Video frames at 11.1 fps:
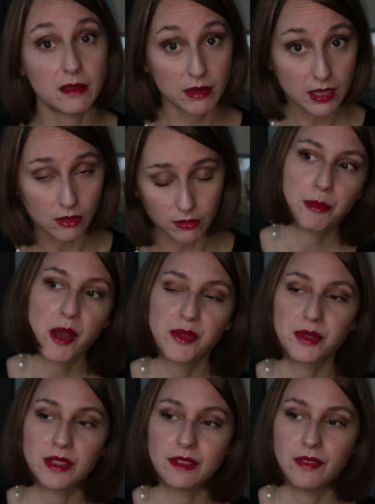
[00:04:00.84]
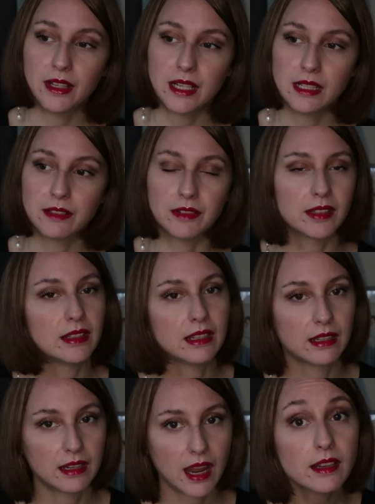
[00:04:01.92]
Emiko, propose a very
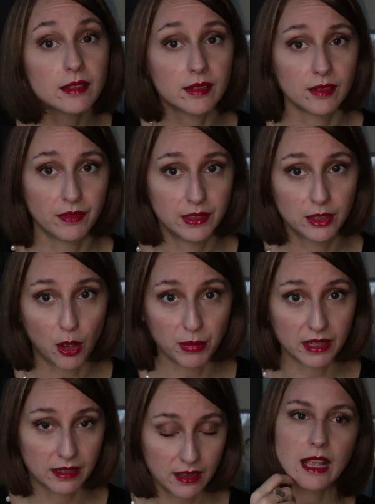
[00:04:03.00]
interesting analysis of the topic